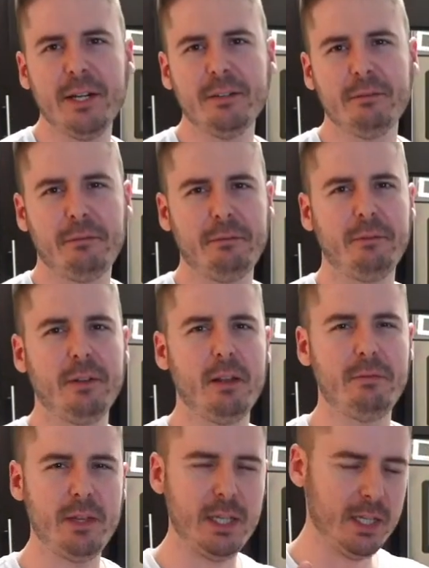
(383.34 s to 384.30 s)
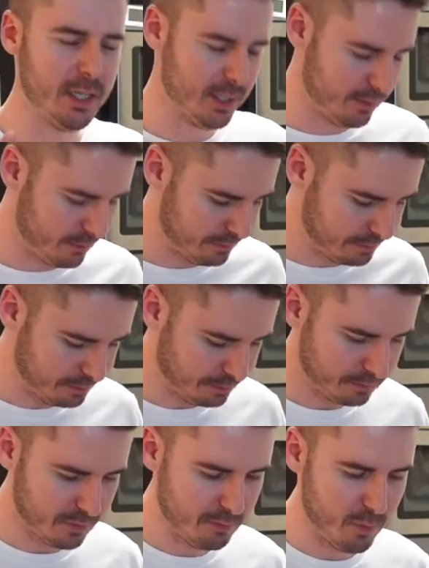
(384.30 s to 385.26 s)
and fluffy and
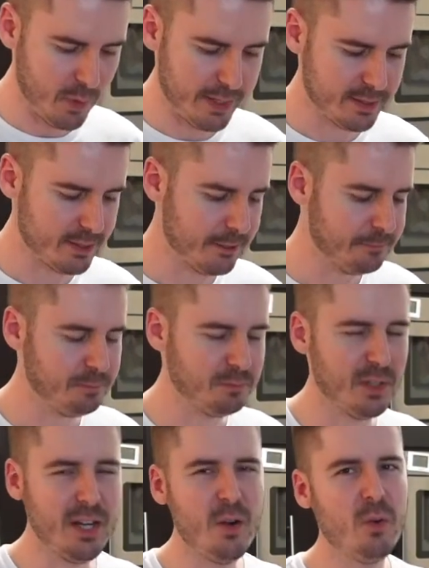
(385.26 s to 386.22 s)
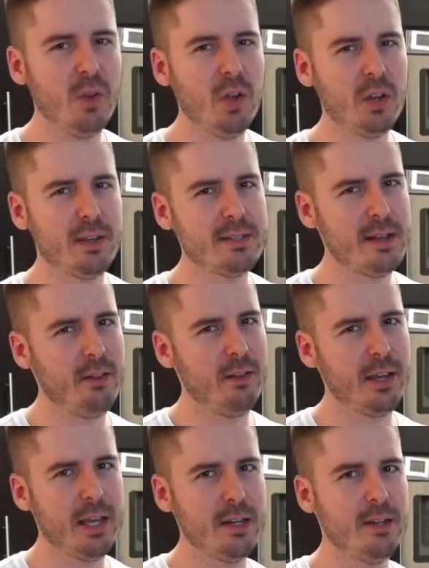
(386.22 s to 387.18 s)
moist. They don't look as
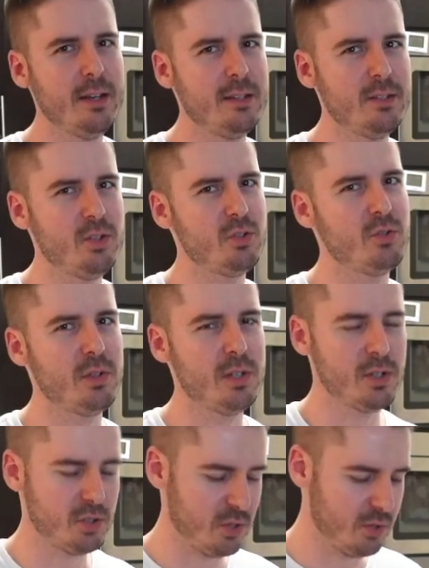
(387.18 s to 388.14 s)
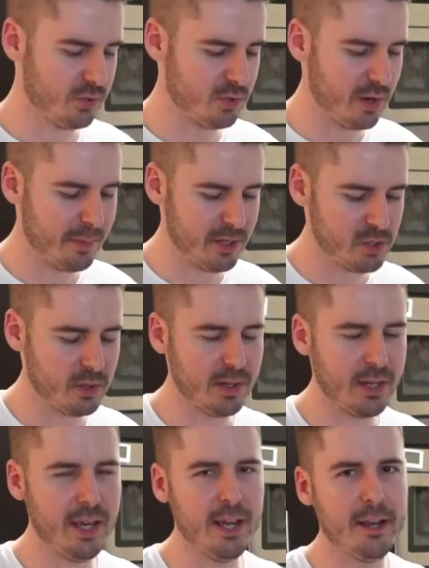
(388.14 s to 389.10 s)
elegant as your traditional strawberry
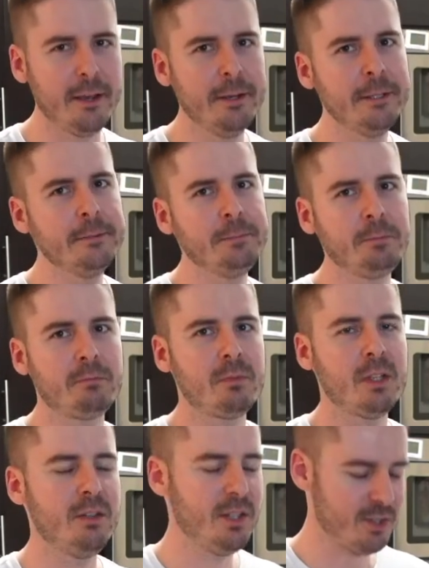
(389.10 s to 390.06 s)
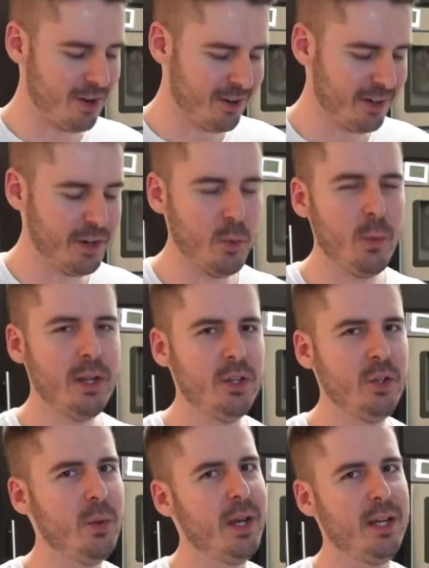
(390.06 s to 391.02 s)
shortcake. These aren't going to win you
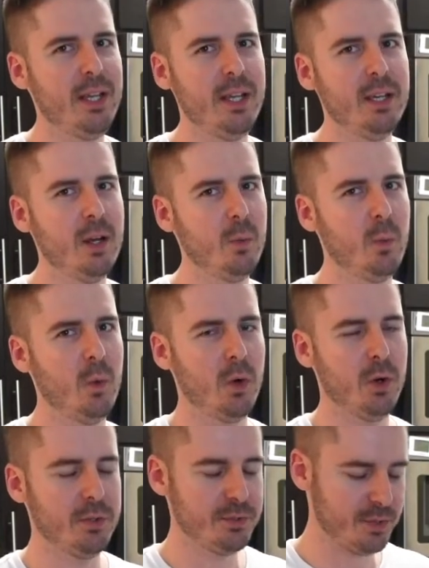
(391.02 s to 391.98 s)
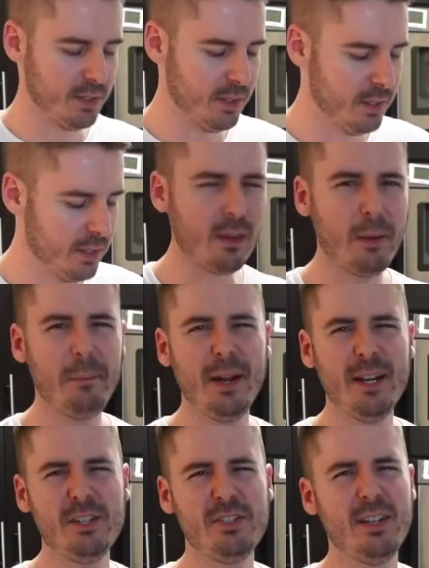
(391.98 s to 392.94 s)
any awards, but I
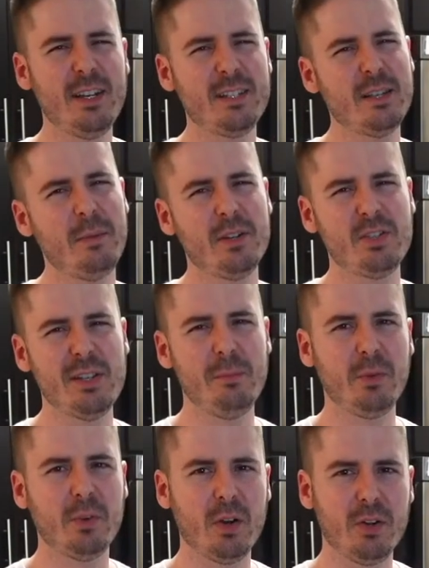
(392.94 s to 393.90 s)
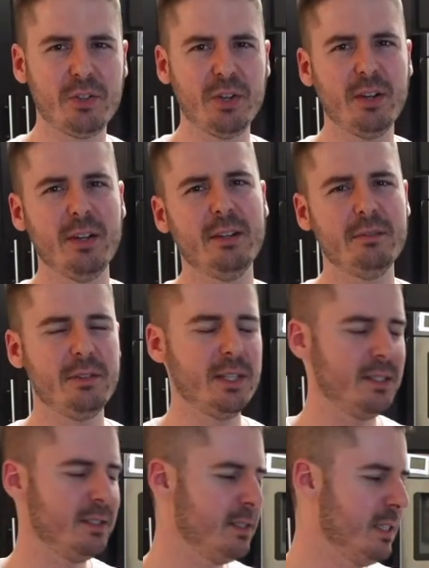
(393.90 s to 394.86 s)
just think it's a much simpler alternative than